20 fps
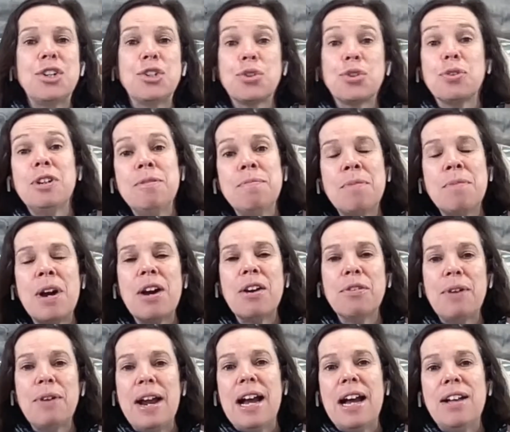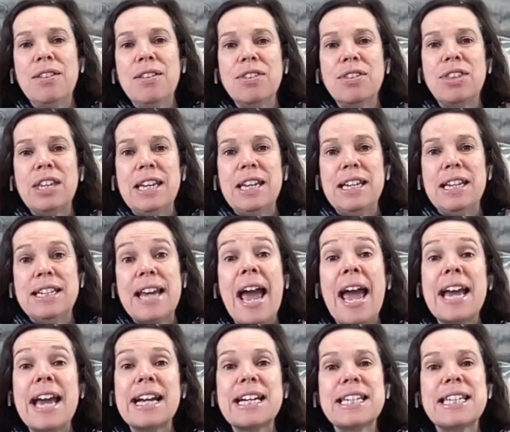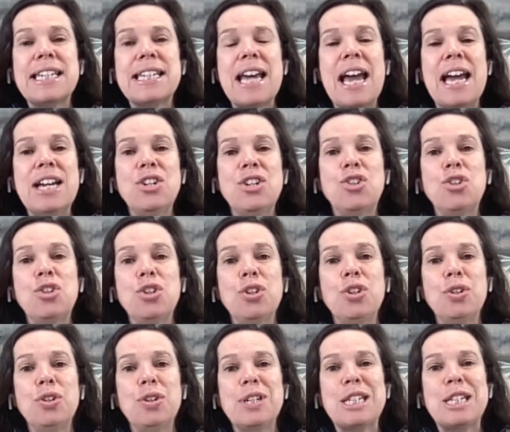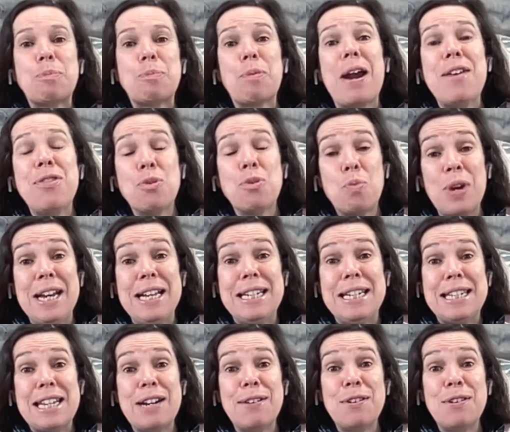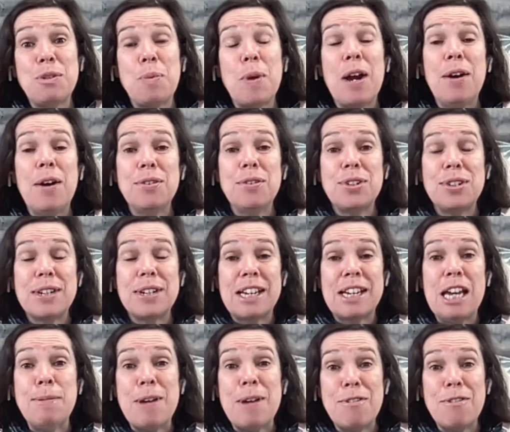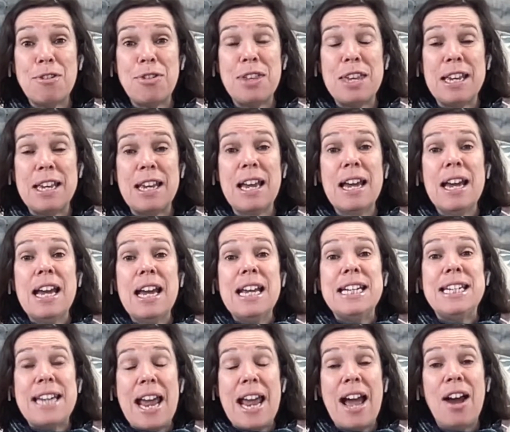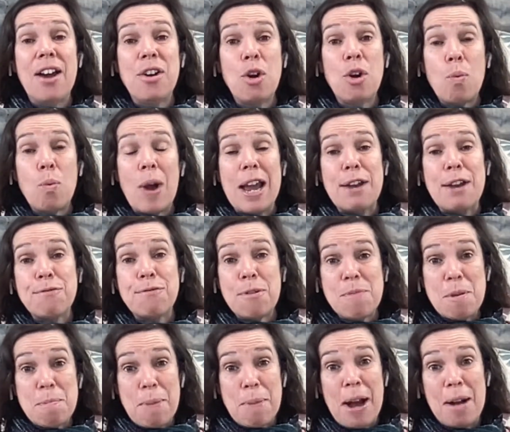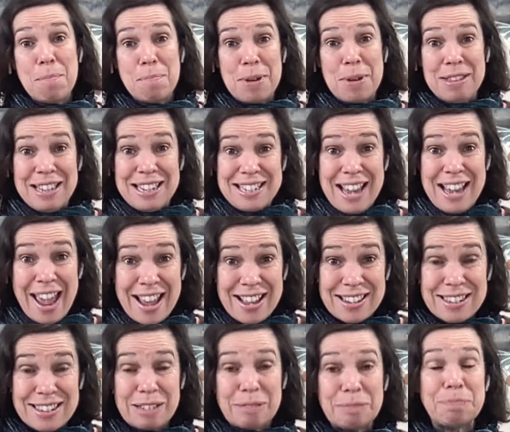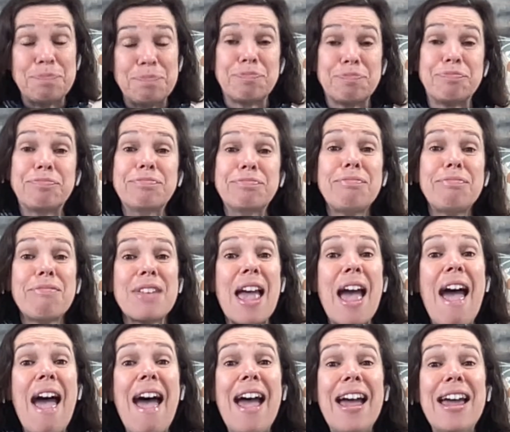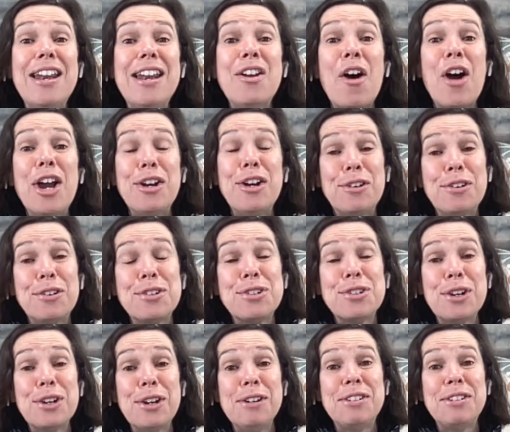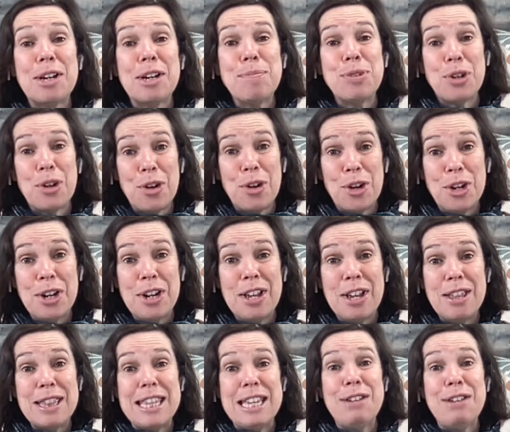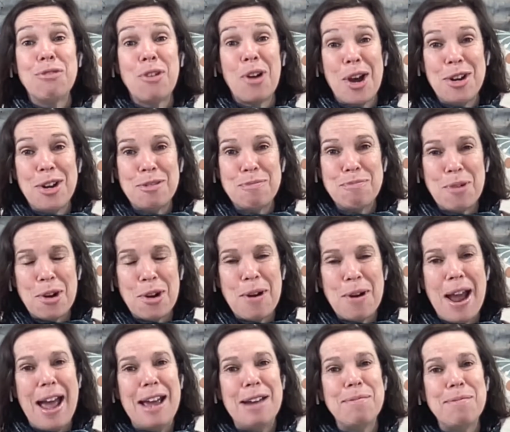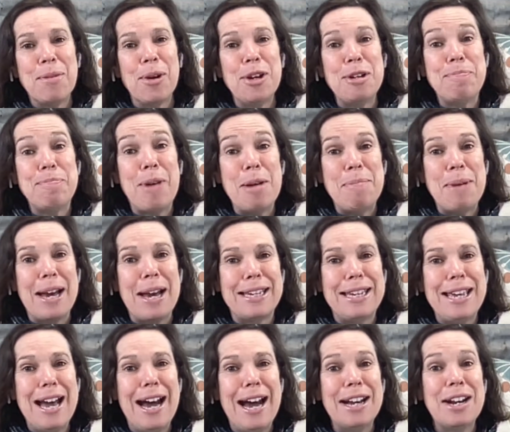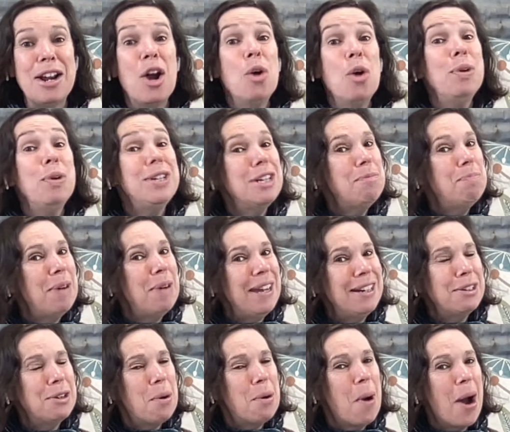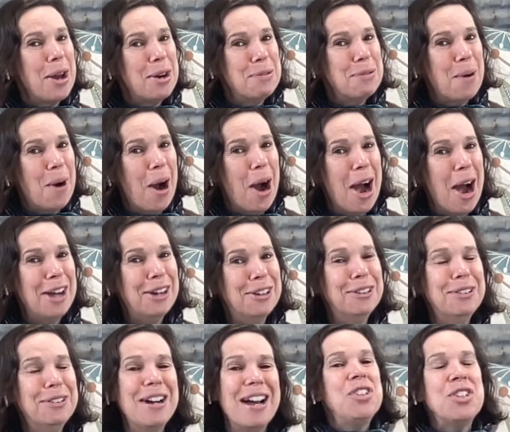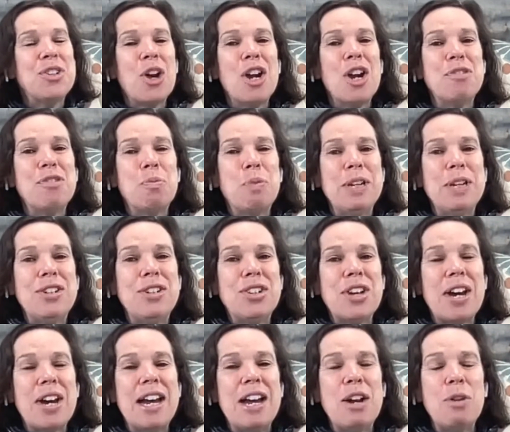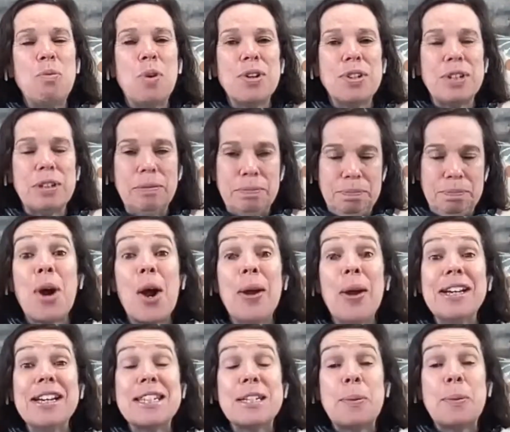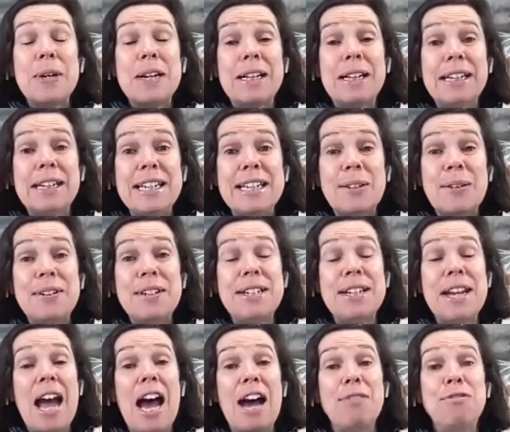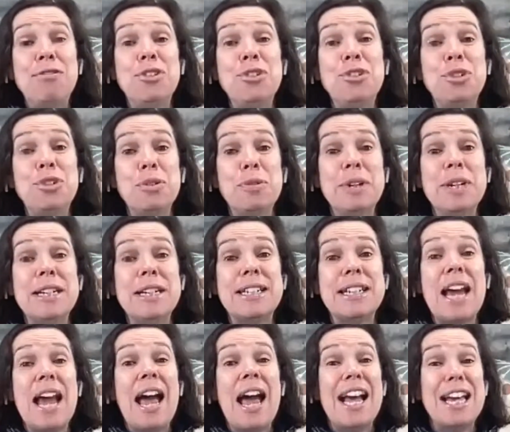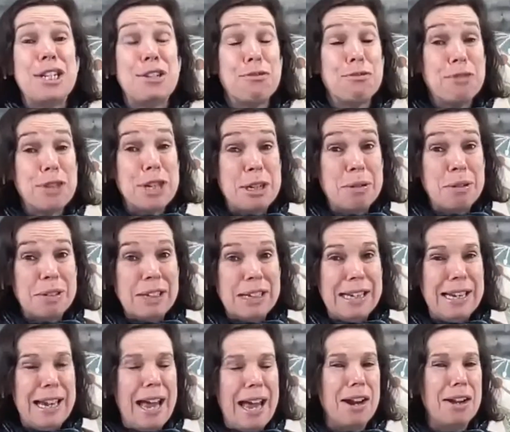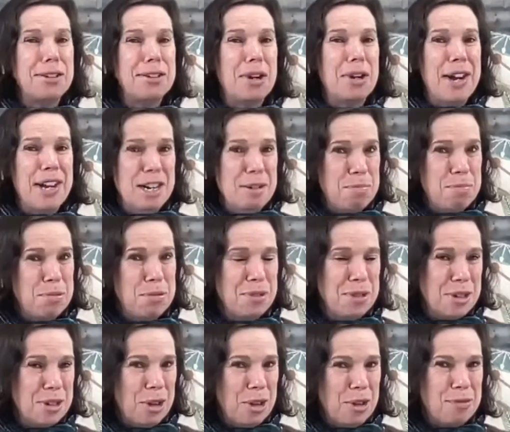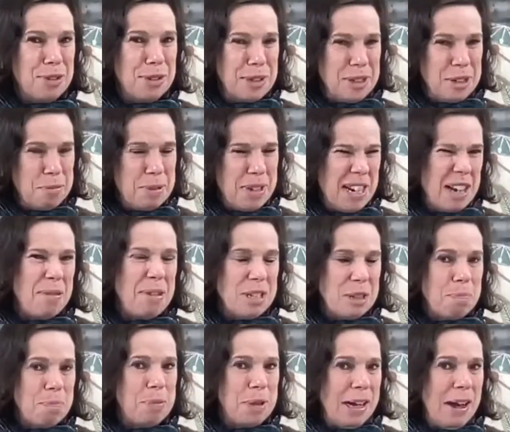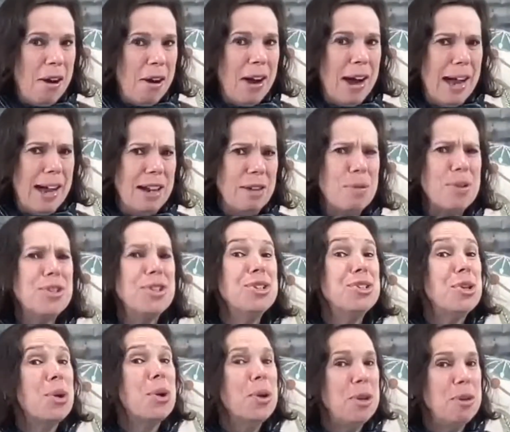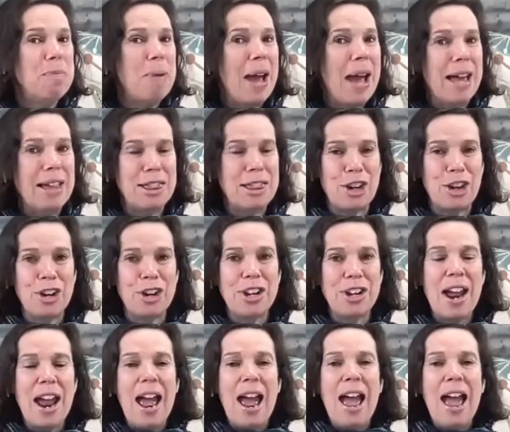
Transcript: trim around the tanks and to spray the weeds there as well, just to keep everything down away from the pump and the tanks. And I also jumped on the ride-on mower and mowed my backyard, which had been quite a while. Just over winter, it wasn't growing as quickly, so I didn't have to do it as frequently, and I'd kind of put it off a little bit. It was a bit high. It wasn't too bad though.